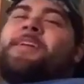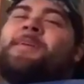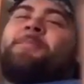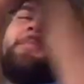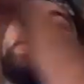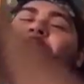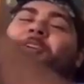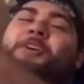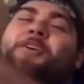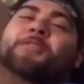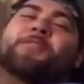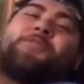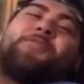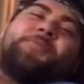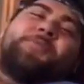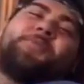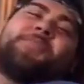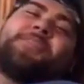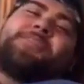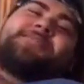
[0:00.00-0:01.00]
down below if
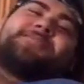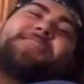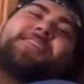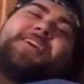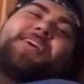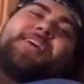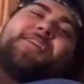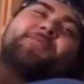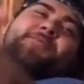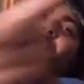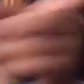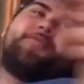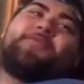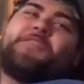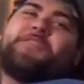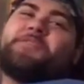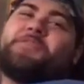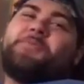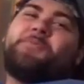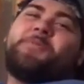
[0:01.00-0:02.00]
you want to see an
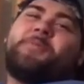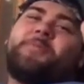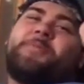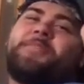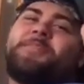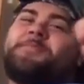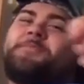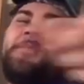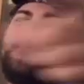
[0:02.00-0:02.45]
F-150 whip his